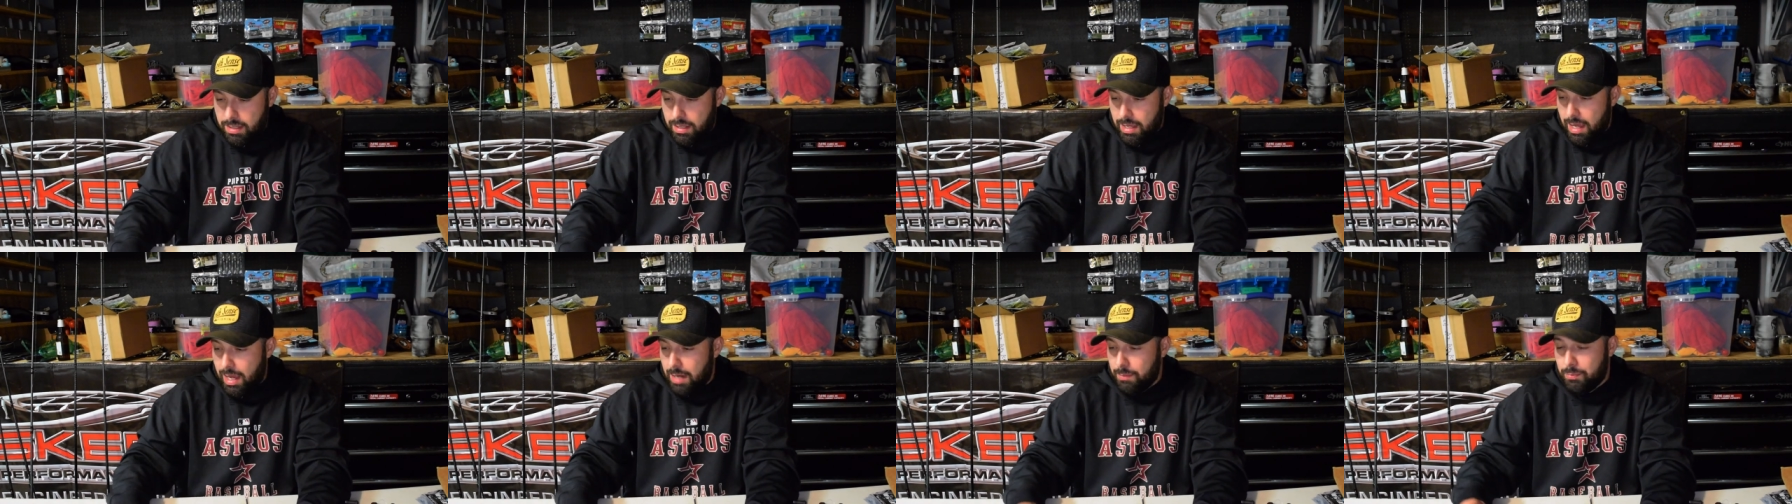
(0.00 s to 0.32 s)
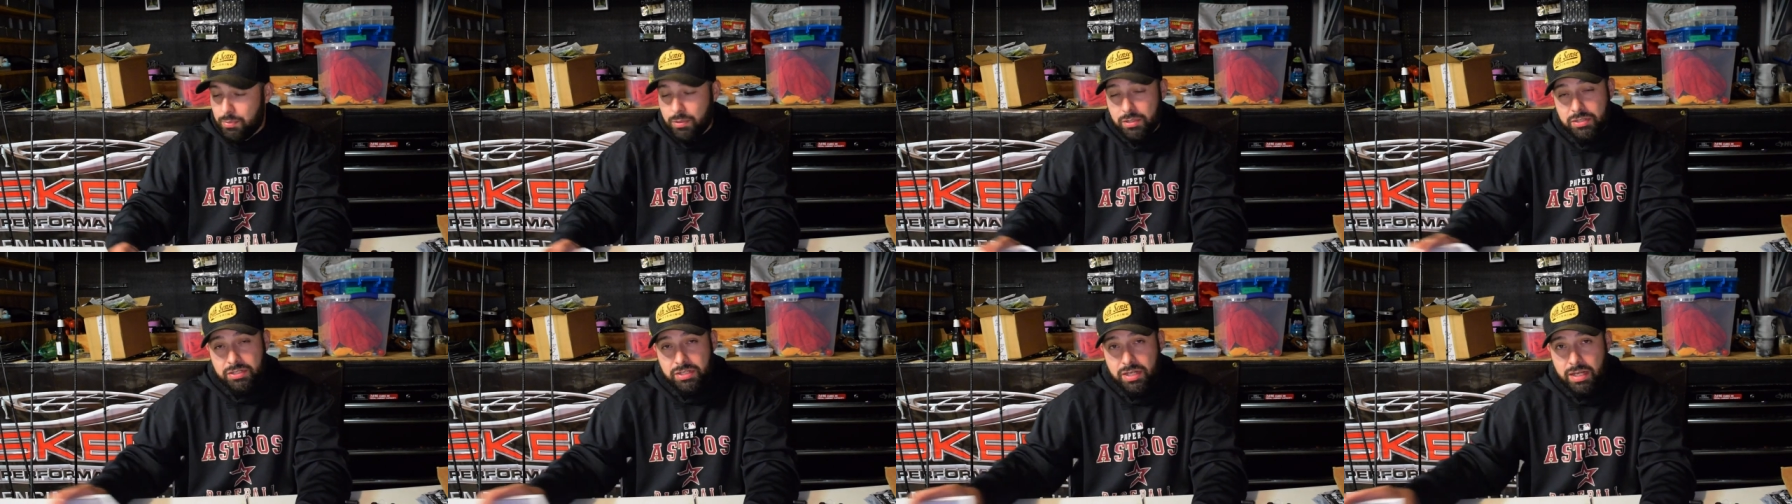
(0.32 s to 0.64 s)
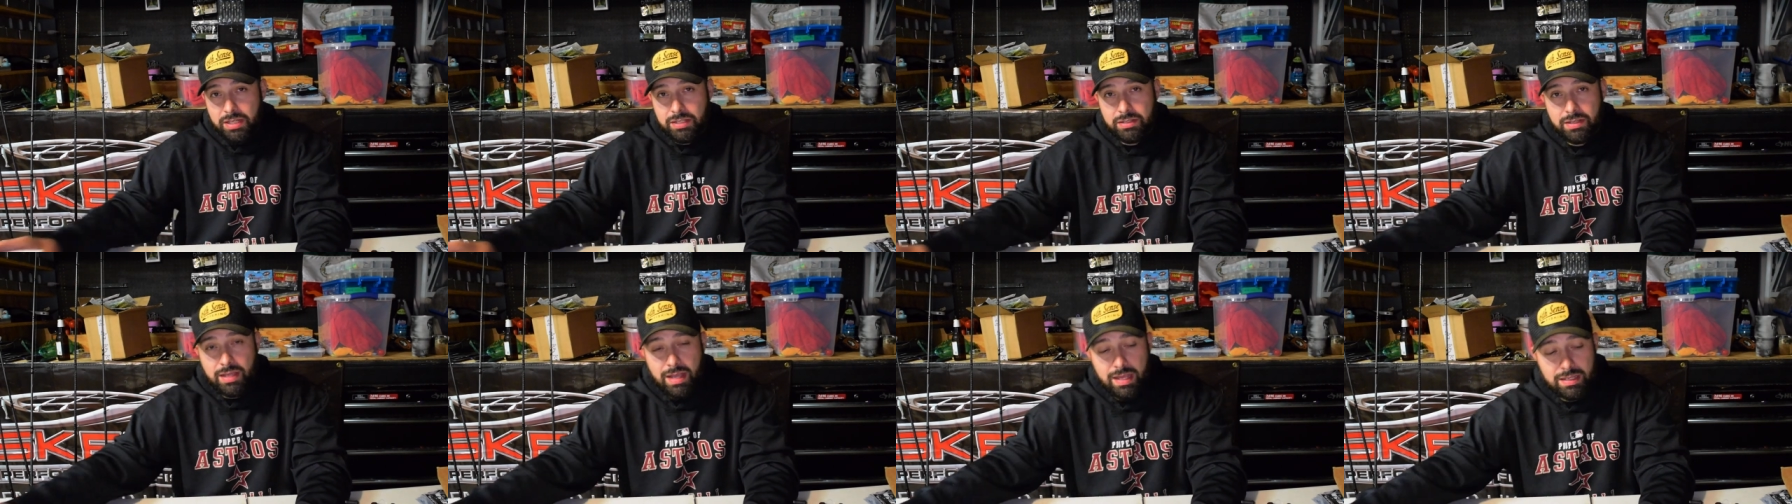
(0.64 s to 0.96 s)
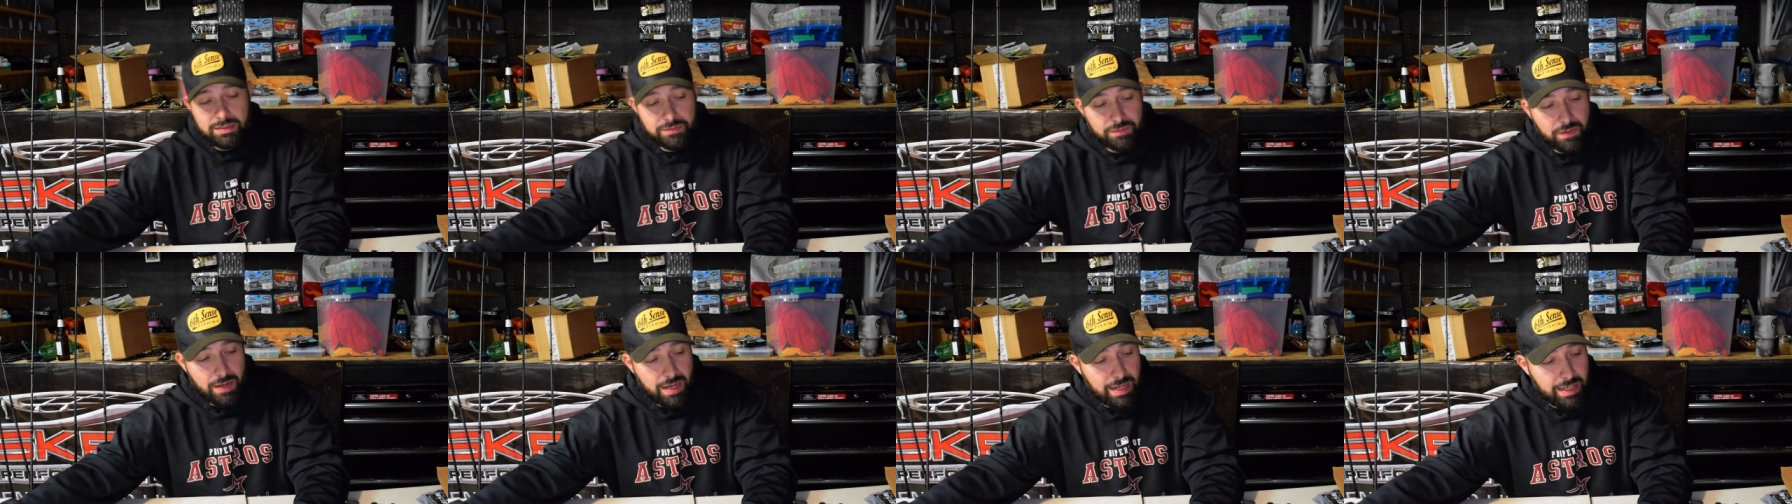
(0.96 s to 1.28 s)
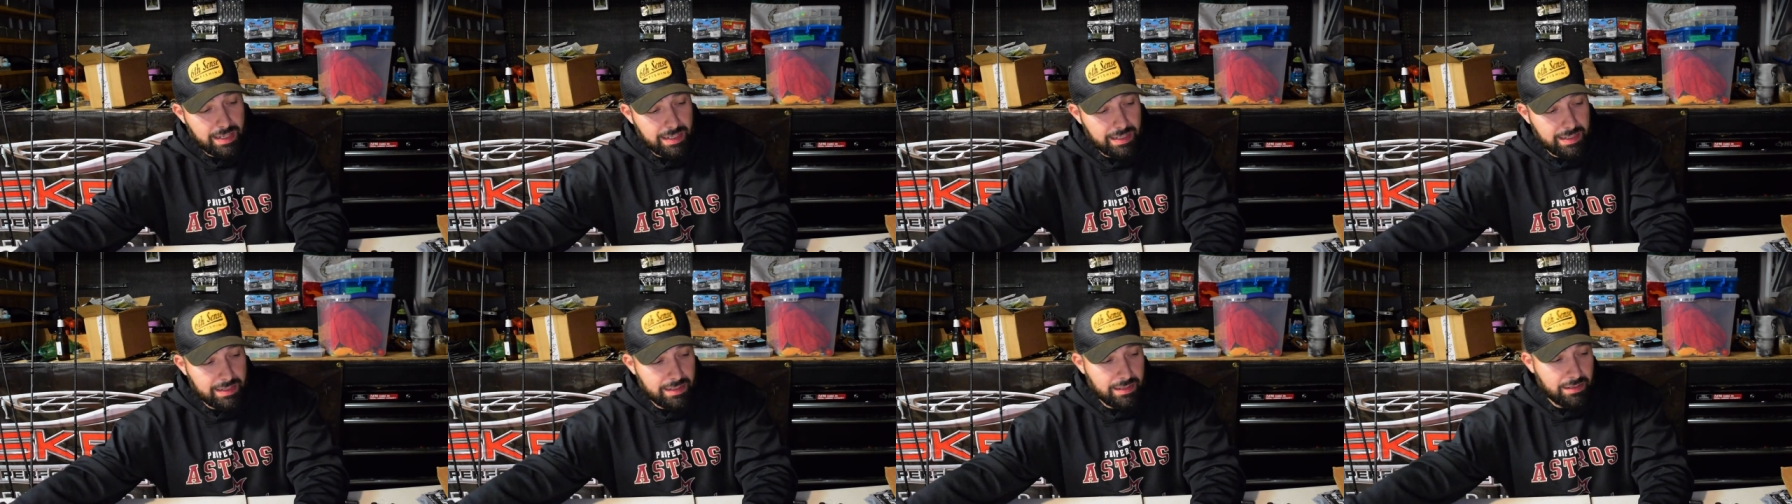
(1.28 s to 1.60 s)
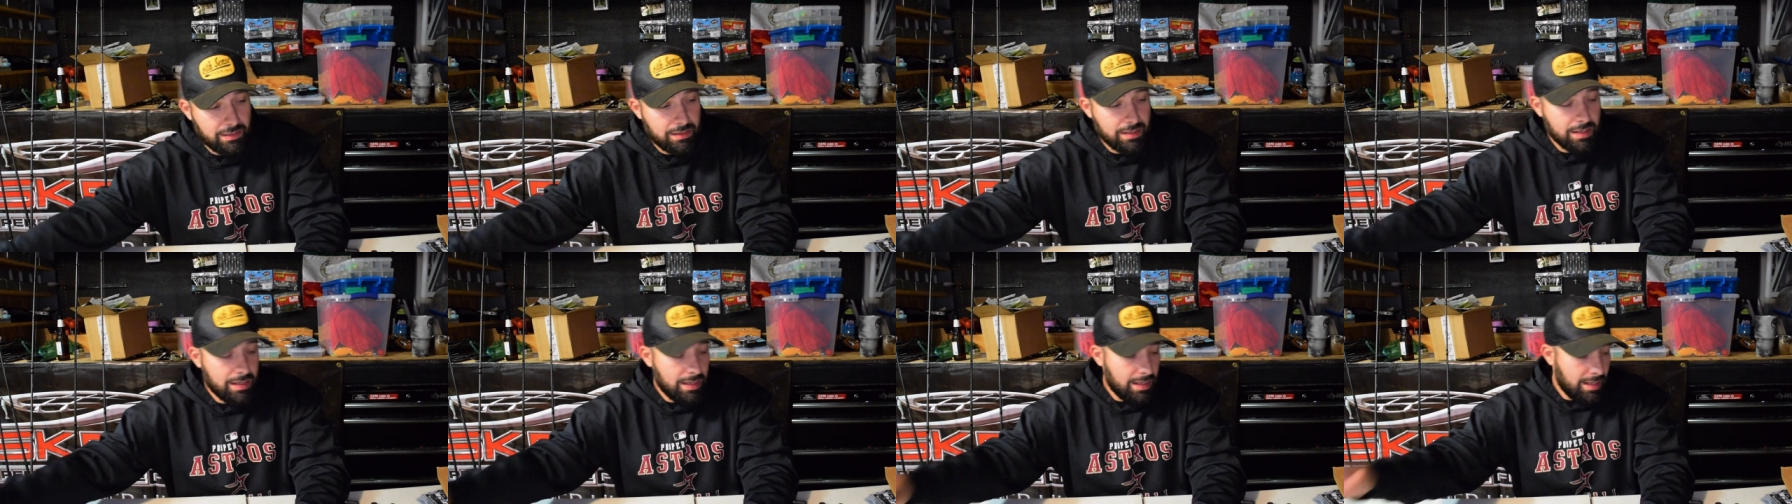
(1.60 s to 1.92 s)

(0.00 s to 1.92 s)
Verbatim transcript: I appreciate you guys for hanging in there.